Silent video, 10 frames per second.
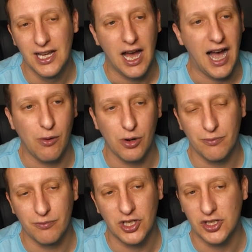I
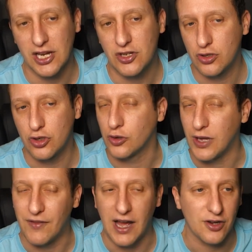would suggest just have
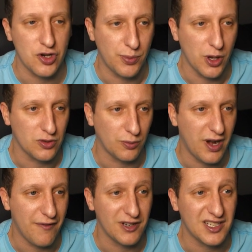that as your personal
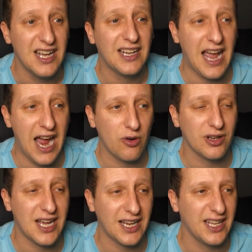preference.
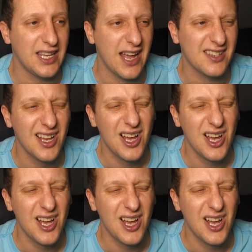Counter-attacking, yes.